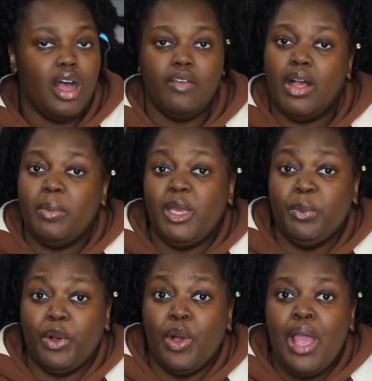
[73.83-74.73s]
of all
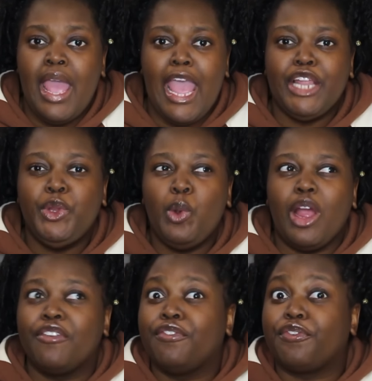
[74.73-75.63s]
people, and you
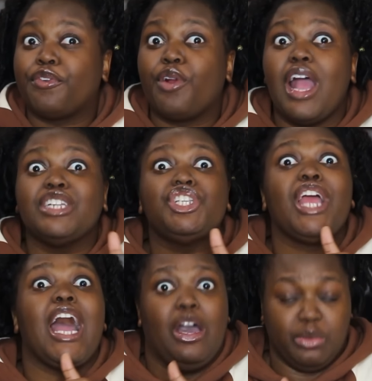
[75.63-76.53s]
are fresh
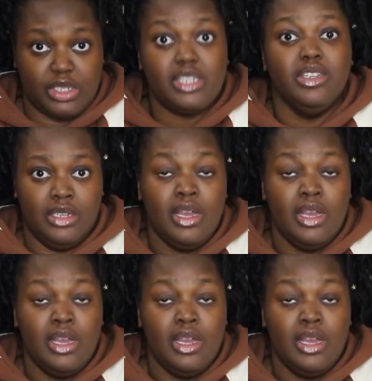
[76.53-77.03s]
out